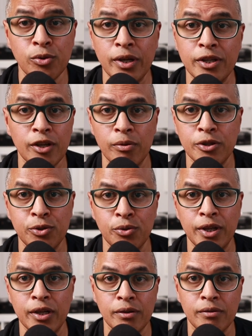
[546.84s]
doing double
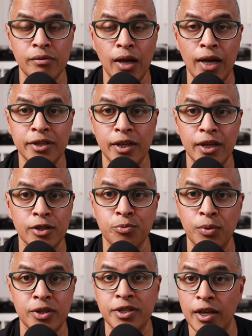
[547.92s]
duty as it is
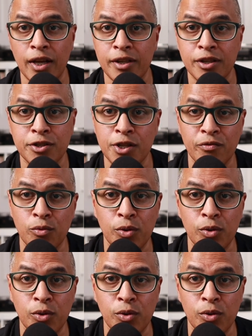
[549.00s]
with say like the silver